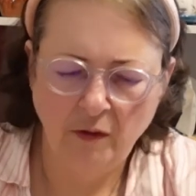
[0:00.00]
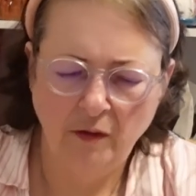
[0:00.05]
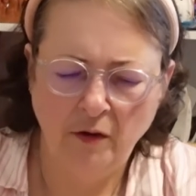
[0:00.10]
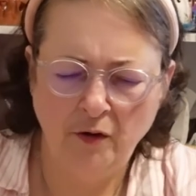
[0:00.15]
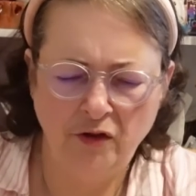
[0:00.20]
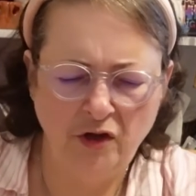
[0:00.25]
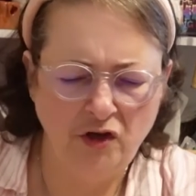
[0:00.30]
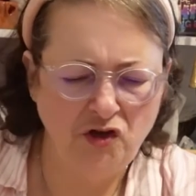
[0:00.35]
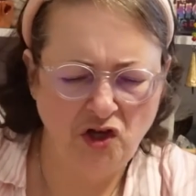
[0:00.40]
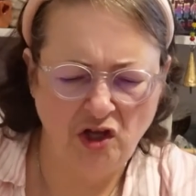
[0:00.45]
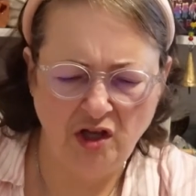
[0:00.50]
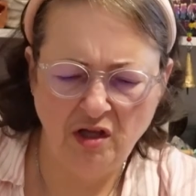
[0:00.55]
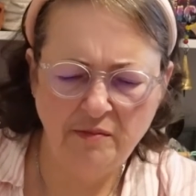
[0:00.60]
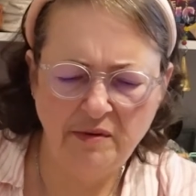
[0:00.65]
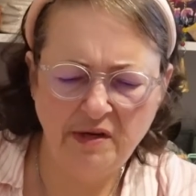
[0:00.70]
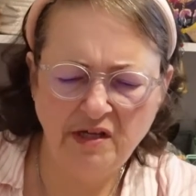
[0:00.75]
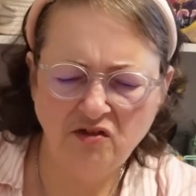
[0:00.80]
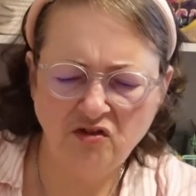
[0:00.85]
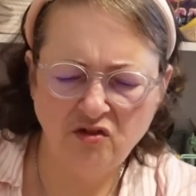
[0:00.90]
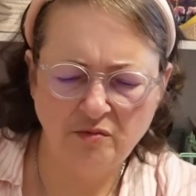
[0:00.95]
Are they jelly
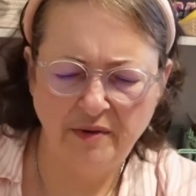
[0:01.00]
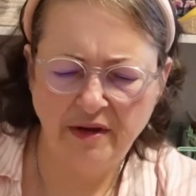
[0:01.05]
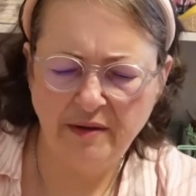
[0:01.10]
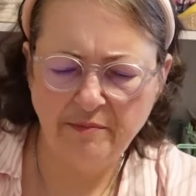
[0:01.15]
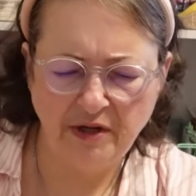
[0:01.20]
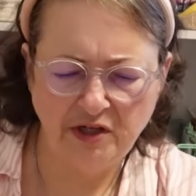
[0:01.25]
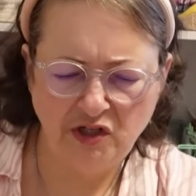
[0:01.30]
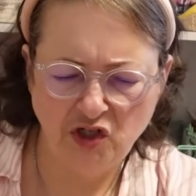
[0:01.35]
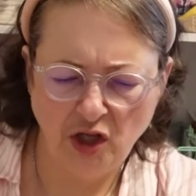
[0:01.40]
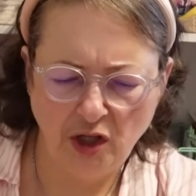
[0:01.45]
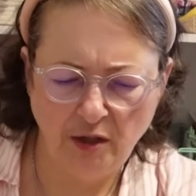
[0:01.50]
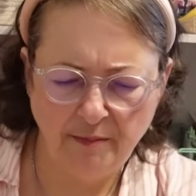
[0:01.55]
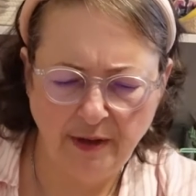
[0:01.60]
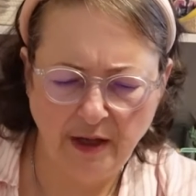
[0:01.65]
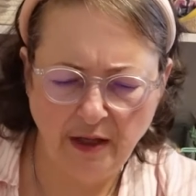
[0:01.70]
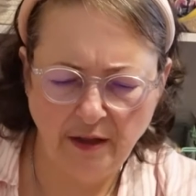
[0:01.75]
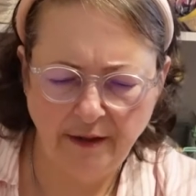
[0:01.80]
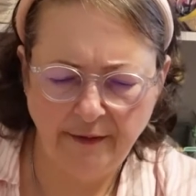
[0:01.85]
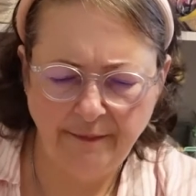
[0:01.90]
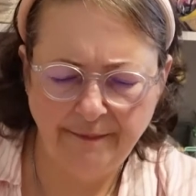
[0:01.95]
beans? They're made by Jelly
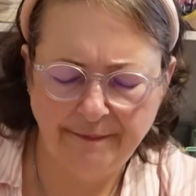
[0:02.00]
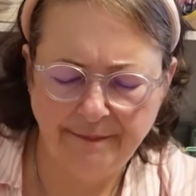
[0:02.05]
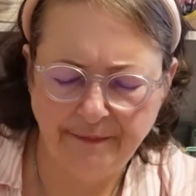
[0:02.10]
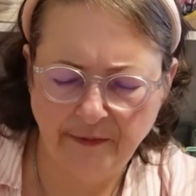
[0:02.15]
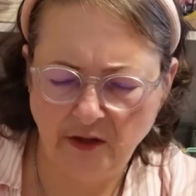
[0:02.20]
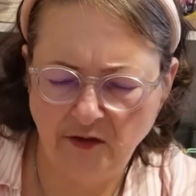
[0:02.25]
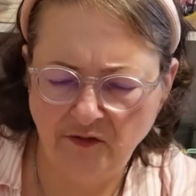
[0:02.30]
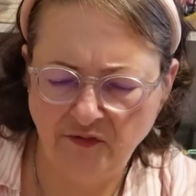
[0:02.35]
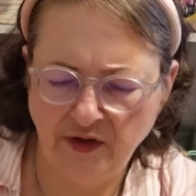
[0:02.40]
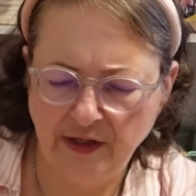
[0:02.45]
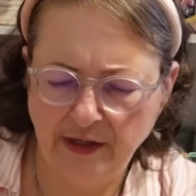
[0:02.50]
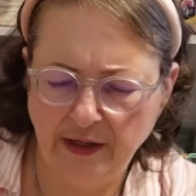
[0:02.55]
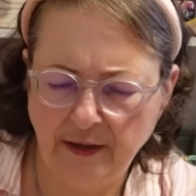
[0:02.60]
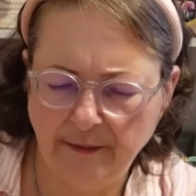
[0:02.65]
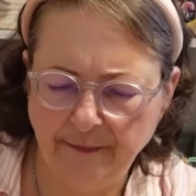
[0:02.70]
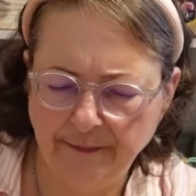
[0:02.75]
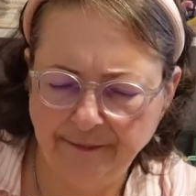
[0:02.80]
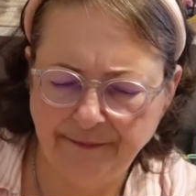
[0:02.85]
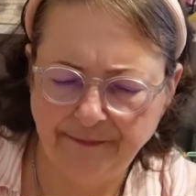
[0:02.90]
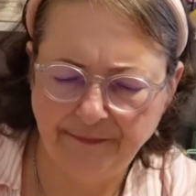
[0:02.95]
Belly. Let's find
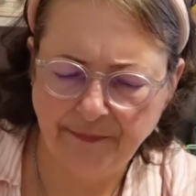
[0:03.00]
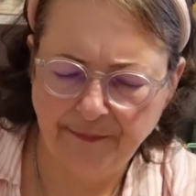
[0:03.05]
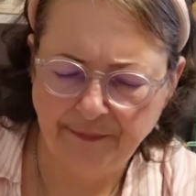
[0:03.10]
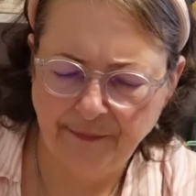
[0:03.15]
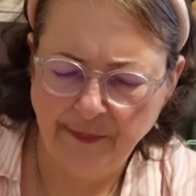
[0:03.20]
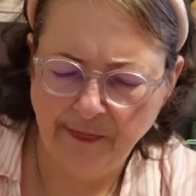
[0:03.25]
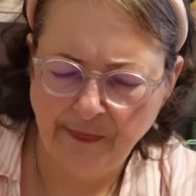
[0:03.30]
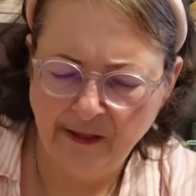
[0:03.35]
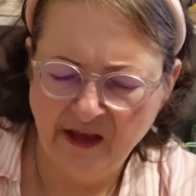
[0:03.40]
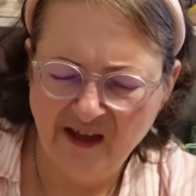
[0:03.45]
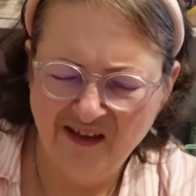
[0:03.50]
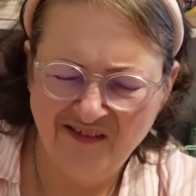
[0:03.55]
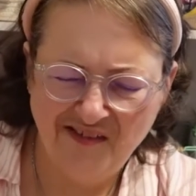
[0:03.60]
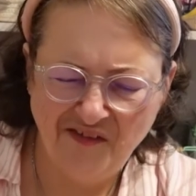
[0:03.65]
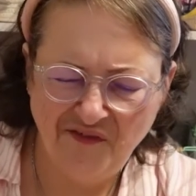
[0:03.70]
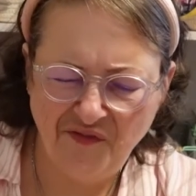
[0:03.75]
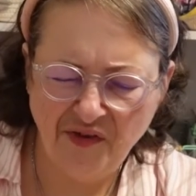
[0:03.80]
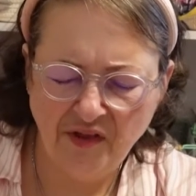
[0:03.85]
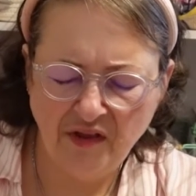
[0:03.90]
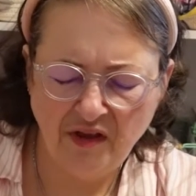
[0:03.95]
out. They
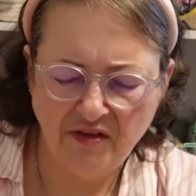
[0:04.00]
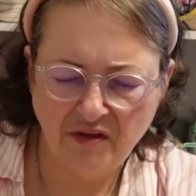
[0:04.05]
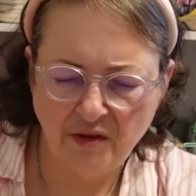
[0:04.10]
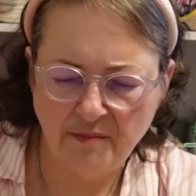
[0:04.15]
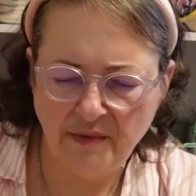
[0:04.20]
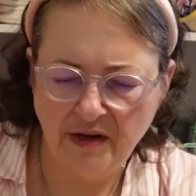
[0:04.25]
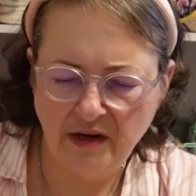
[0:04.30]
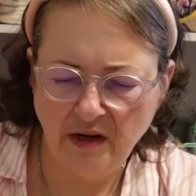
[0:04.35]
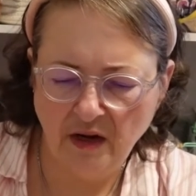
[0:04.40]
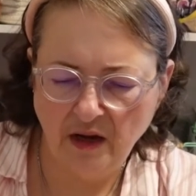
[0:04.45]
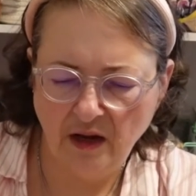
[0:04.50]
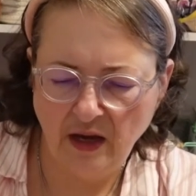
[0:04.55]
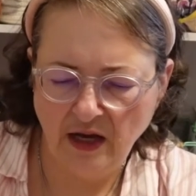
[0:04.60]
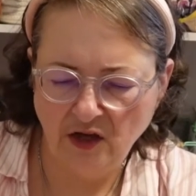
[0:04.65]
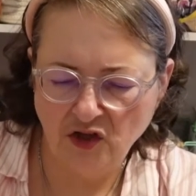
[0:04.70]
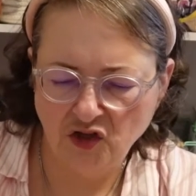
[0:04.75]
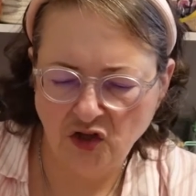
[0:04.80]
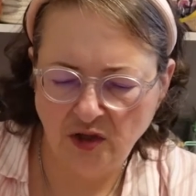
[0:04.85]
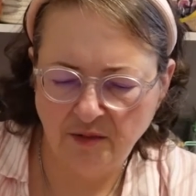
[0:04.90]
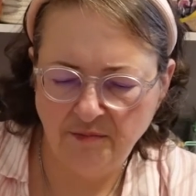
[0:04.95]
feel like they may not
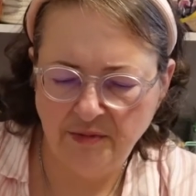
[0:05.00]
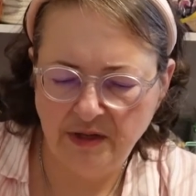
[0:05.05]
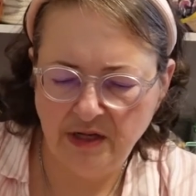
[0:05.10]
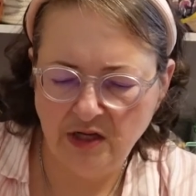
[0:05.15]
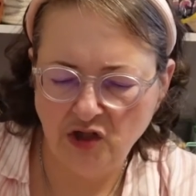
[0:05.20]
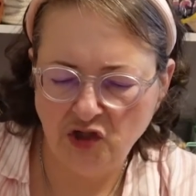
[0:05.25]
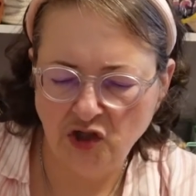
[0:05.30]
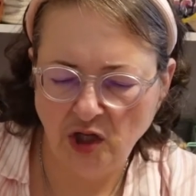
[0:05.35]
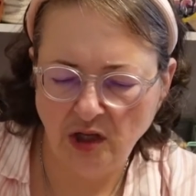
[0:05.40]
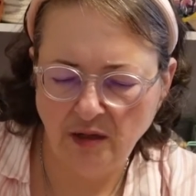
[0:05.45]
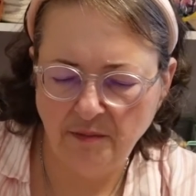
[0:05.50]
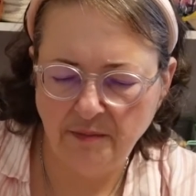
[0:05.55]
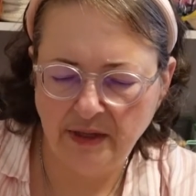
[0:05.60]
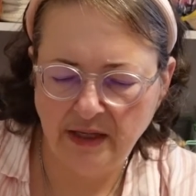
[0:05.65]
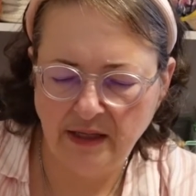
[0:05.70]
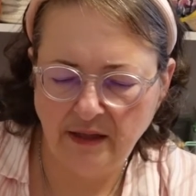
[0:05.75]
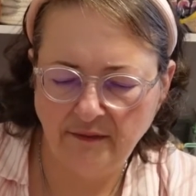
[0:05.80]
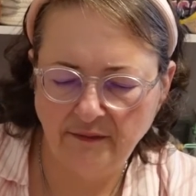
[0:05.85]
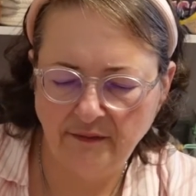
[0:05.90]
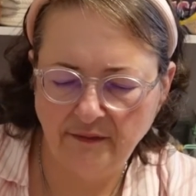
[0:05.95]
actually be jelly
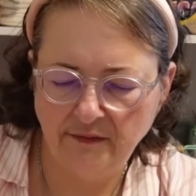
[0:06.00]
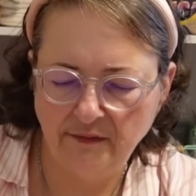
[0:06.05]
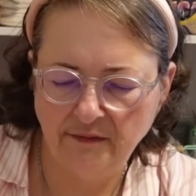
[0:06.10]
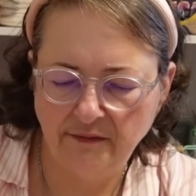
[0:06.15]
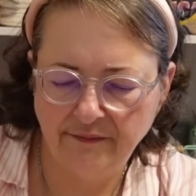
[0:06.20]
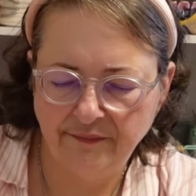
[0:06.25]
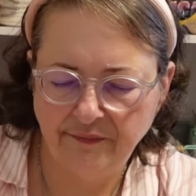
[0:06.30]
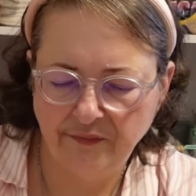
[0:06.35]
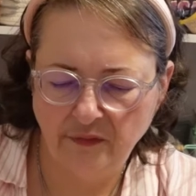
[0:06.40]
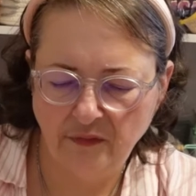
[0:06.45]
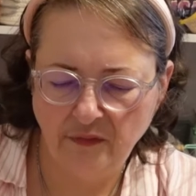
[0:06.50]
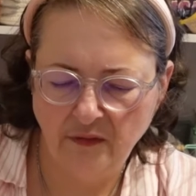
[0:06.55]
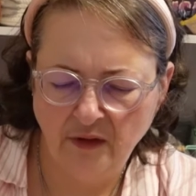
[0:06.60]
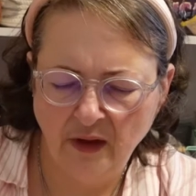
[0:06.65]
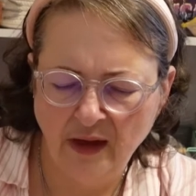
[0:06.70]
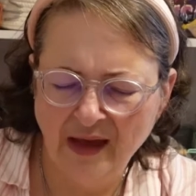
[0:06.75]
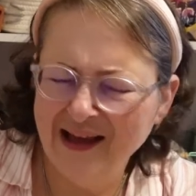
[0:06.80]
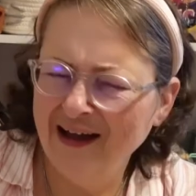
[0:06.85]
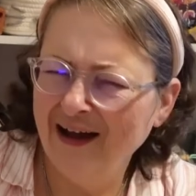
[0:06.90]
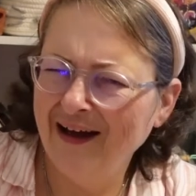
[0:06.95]
beans.
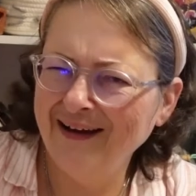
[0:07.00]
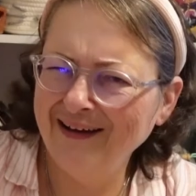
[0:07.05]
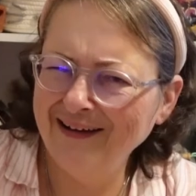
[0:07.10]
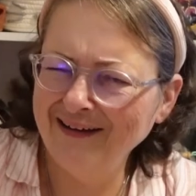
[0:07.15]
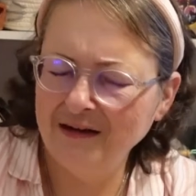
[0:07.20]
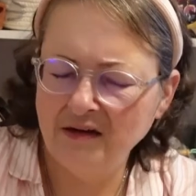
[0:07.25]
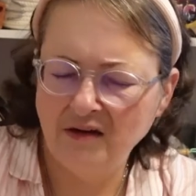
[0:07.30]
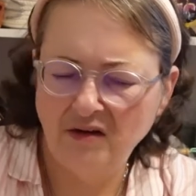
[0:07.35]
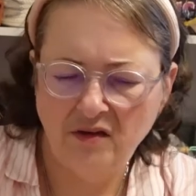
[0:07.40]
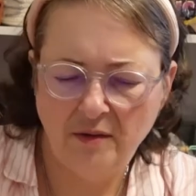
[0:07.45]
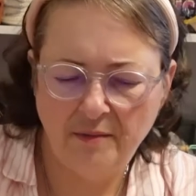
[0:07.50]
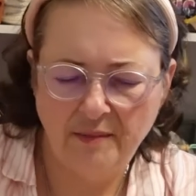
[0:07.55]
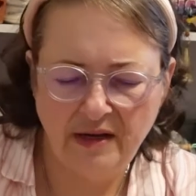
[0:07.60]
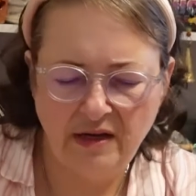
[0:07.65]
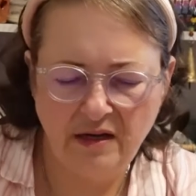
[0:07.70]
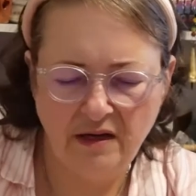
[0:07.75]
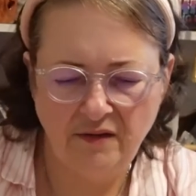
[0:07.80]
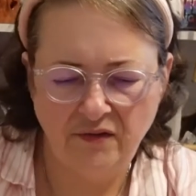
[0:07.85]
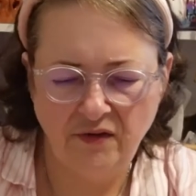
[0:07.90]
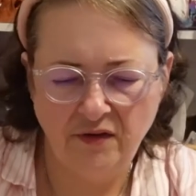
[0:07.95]
And I didn't know they made
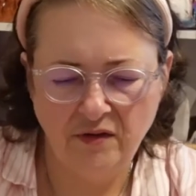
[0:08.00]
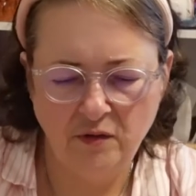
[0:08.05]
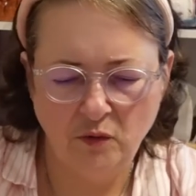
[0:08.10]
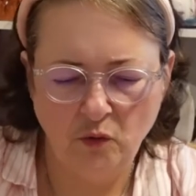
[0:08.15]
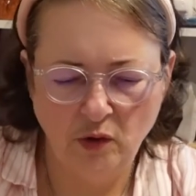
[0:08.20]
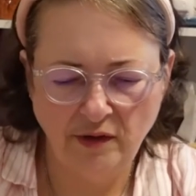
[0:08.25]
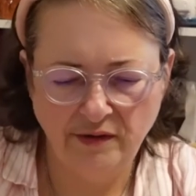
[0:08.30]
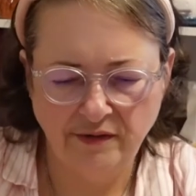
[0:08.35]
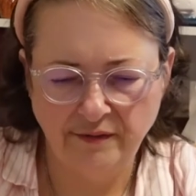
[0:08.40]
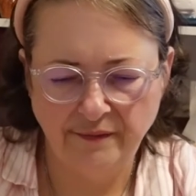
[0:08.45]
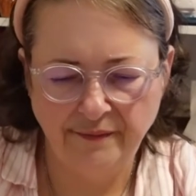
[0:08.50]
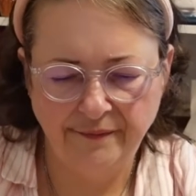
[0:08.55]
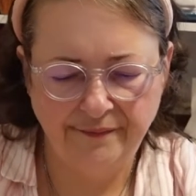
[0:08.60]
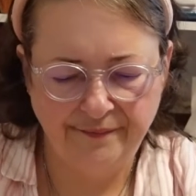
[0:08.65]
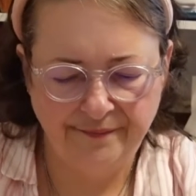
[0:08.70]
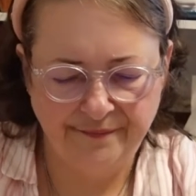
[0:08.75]
anything that wasn't.